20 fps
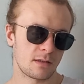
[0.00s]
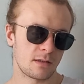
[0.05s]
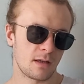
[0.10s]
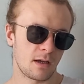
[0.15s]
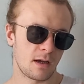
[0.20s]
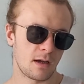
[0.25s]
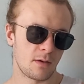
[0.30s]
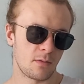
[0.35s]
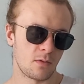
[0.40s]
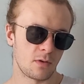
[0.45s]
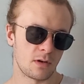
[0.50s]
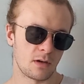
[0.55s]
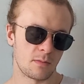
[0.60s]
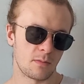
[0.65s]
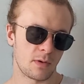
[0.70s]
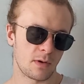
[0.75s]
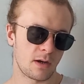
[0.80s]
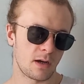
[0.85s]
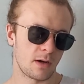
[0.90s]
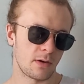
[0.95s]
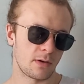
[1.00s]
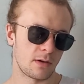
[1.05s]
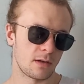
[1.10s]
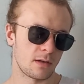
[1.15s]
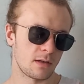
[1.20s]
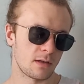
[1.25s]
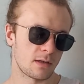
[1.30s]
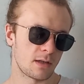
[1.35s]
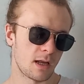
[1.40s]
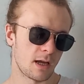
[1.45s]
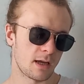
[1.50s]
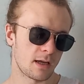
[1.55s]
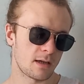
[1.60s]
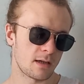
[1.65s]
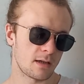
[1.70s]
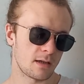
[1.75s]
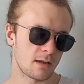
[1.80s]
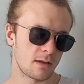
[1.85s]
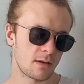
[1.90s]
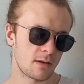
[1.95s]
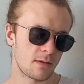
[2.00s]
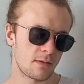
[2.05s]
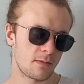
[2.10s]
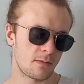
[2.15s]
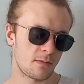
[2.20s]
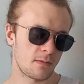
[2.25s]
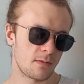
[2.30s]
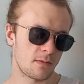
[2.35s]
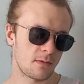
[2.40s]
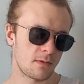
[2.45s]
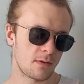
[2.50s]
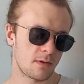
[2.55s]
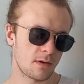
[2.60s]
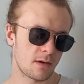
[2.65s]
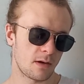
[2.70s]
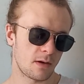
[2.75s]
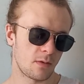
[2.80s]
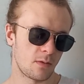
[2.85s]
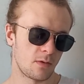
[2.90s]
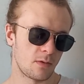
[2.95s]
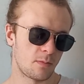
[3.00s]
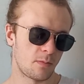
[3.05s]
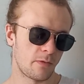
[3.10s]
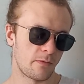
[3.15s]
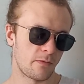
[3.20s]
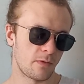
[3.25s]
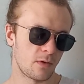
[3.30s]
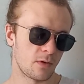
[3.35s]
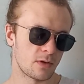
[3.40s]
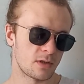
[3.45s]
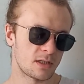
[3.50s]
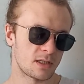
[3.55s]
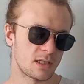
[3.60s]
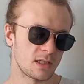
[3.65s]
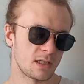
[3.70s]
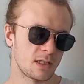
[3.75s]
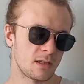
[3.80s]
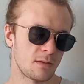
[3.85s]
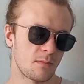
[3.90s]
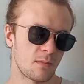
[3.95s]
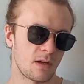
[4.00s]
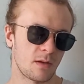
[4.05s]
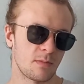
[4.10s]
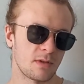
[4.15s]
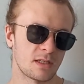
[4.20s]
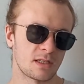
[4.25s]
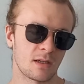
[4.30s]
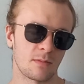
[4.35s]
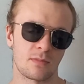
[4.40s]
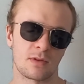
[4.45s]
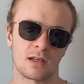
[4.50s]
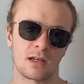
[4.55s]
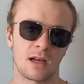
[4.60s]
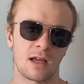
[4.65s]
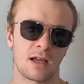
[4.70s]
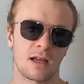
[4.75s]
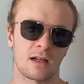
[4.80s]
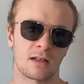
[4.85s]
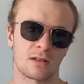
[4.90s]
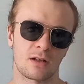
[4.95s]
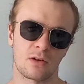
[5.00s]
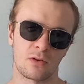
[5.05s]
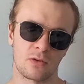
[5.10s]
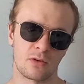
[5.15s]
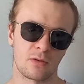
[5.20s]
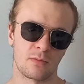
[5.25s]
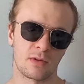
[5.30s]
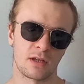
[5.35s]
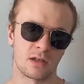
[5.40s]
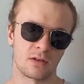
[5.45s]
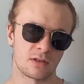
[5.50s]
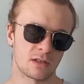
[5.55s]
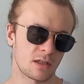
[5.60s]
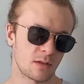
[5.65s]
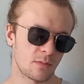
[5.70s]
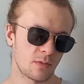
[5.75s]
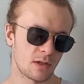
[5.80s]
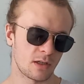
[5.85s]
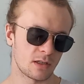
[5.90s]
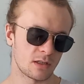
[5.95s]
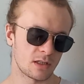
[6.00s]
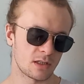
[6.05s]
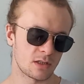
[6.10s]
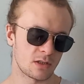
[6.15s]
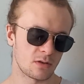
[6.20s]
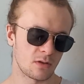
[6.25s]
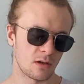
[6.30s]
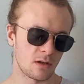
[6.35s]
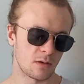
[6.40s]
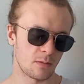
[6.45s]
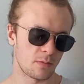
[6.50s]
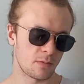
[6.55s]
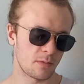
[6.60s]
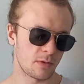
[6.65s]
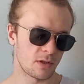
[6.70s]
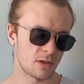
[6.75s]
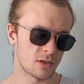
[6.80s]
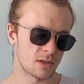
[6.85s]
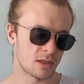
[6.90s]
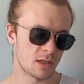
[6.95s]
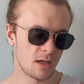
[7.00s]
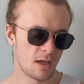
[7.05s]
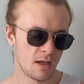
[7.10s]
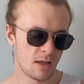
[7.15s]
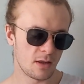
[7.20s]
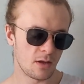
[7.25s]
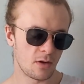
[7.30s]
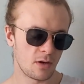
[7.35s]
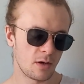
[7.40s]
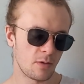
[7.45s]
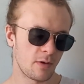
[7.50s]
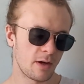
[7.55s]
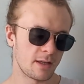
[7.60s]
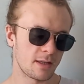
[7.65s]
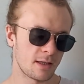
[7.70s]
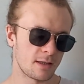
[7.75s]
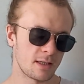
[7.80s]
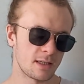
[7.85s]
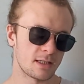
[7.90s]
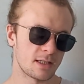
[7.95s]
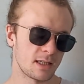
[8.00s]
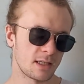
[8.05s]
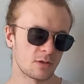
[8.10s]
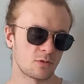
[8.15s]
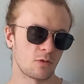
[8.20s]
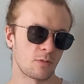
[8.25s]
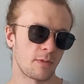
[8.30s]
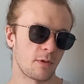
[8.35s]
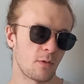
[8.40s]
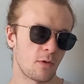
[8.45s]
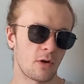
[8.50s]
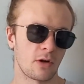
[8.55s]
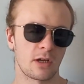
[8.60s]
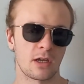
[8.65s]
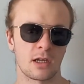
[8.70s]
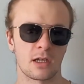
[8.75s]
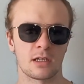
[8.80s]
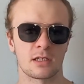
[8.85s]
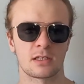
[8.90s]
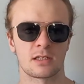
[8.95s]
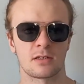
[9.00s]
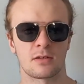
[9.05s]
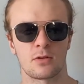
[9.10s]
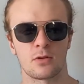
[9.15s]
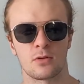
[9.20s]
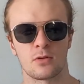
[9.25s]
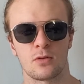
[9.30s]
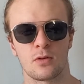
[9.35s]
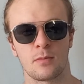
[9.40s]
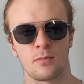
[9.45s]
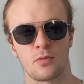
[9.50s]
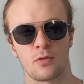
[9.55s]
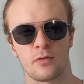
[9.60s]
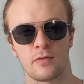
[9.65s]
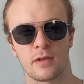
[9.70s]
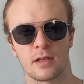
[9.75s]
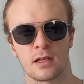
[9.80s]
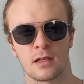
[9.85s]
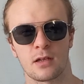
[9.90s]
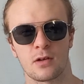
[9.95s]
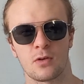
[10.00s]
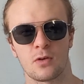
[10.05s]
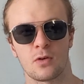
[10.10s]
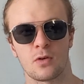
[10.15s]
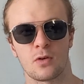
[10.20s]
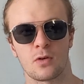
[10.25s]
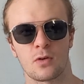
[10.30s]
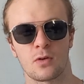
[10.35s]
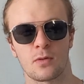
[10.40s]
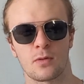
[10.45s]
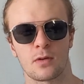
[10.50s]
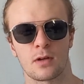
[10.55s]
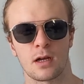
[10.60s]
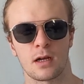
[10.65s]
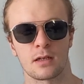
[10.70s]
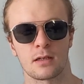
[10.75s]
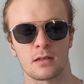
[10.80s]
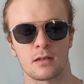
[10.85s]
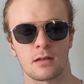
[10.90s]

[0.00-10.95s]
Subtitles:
I wouldn't count on it. Like I would prefer to see maybe something like L-glutamine or something just to help, because the only way that these things will be working is through improving your gut,